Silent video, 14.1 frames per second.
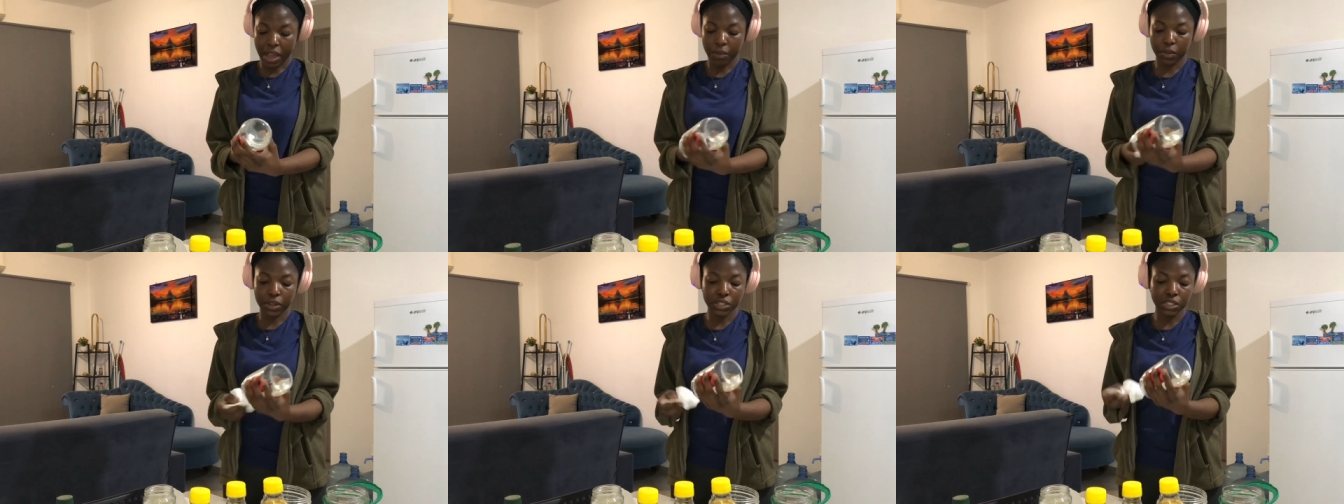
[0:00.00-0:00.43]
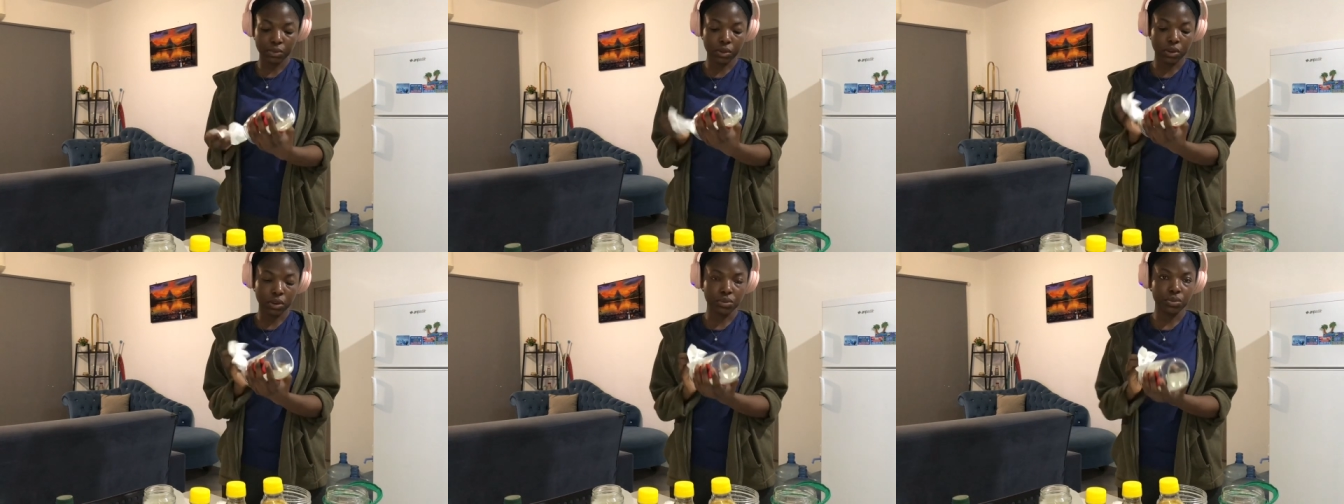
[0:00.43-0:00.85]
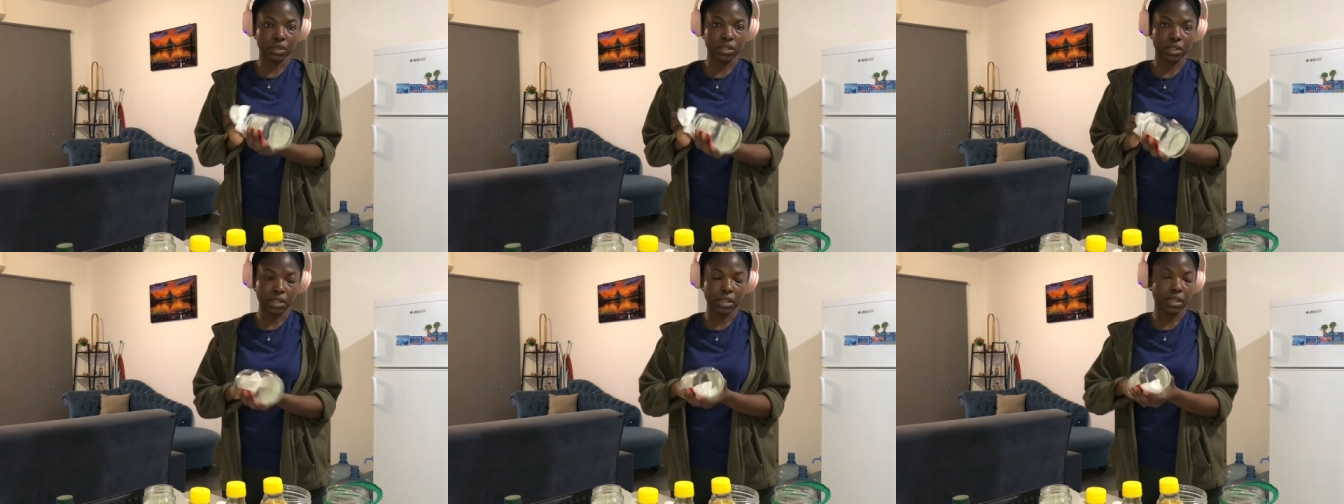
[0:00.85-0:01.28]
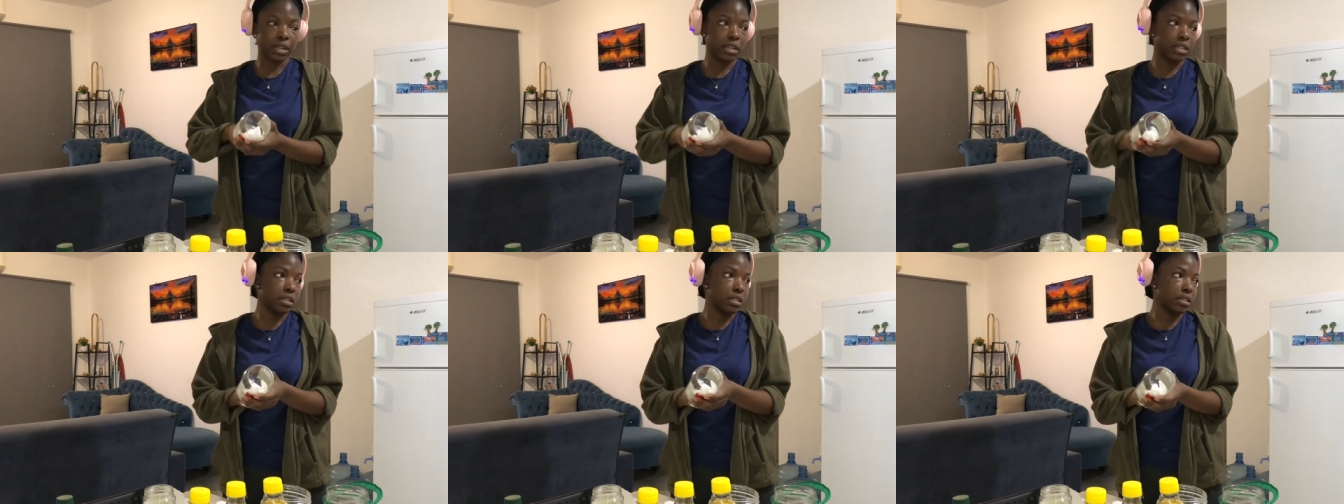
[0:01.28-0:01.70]
I washed it with hot water
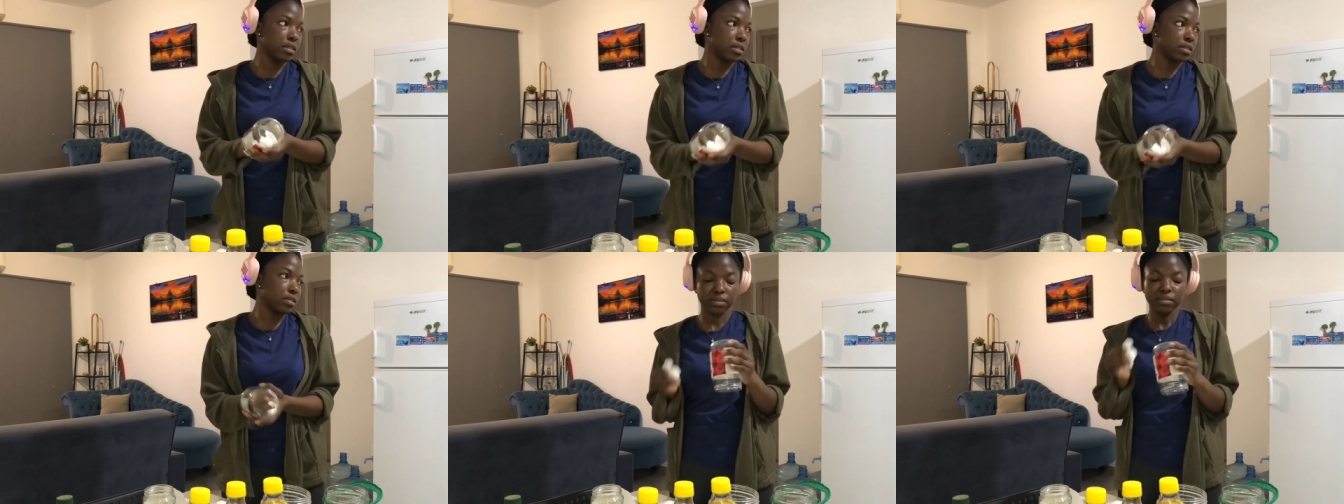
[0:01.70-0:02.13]
and uh,